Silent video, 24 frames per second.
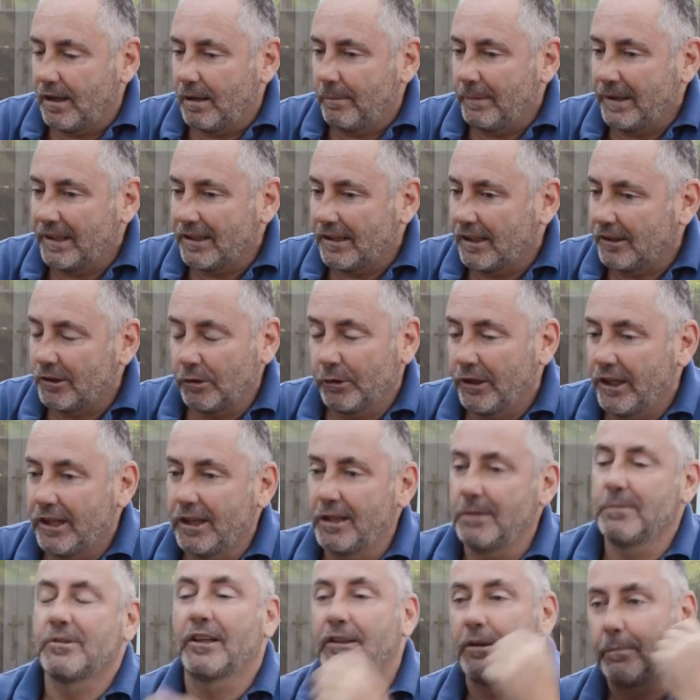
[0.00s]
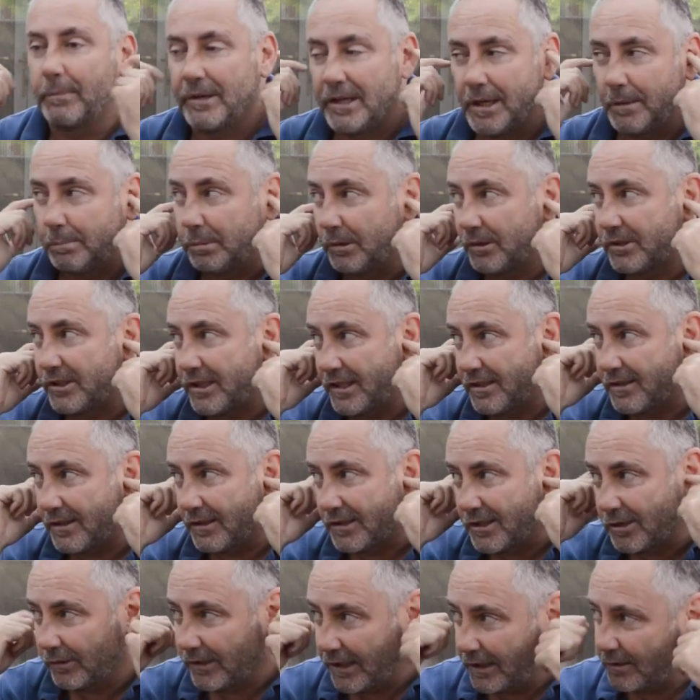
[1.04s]
I couldn't hear them, so I got my earplugs in, so
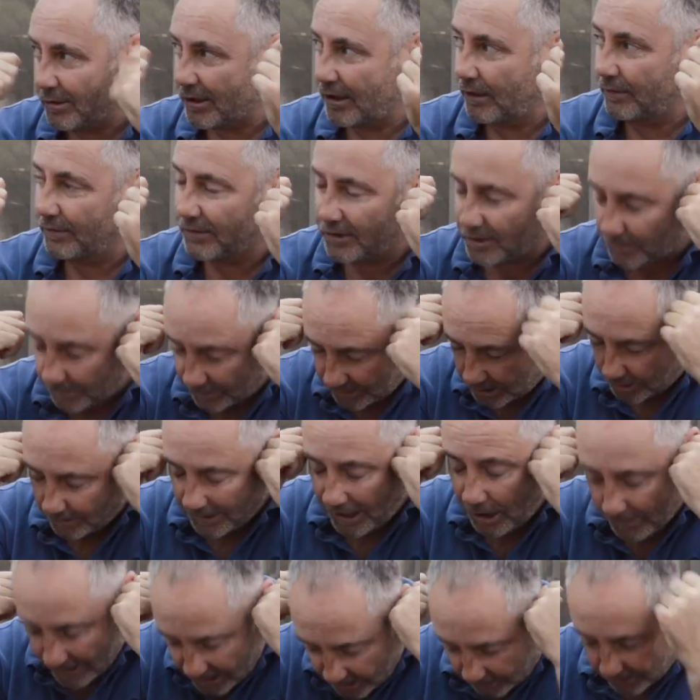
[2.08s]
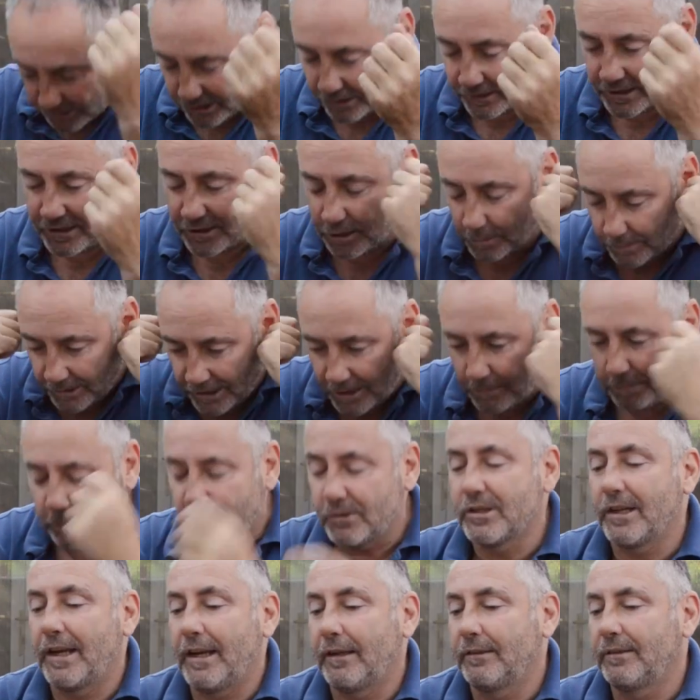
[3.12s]
I took those off, took my helmet off, took my
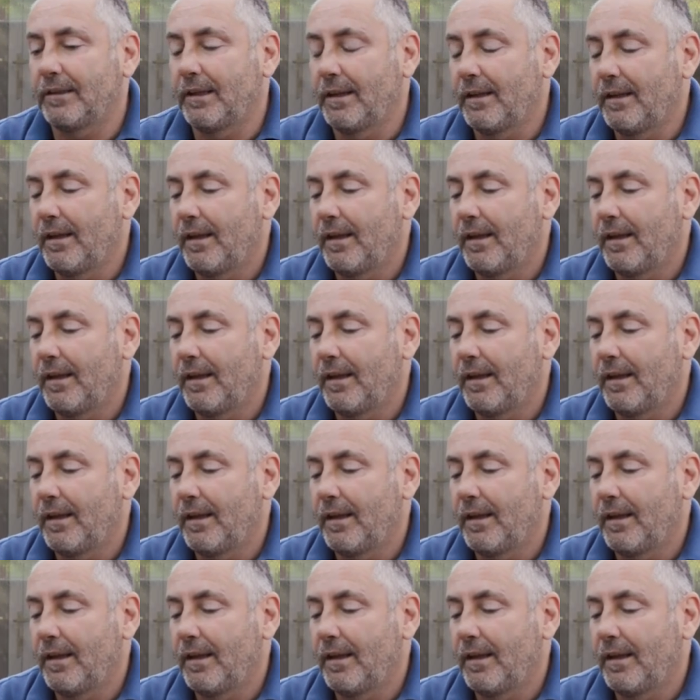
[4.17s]
earplugs out,